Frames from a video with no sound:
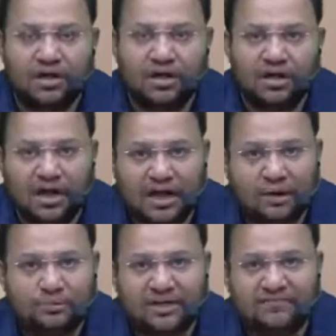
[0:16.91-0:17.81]

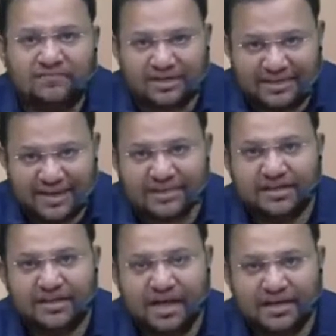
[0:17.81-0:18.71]
accounting for debt
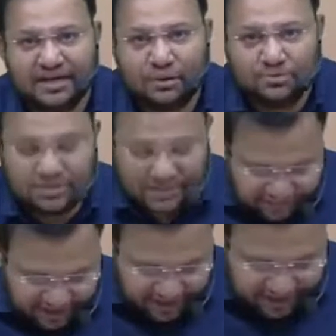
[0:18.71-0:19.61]
and accounting
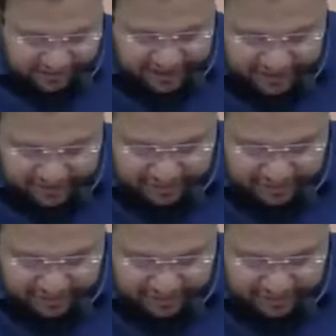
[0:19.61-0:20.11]
for equity.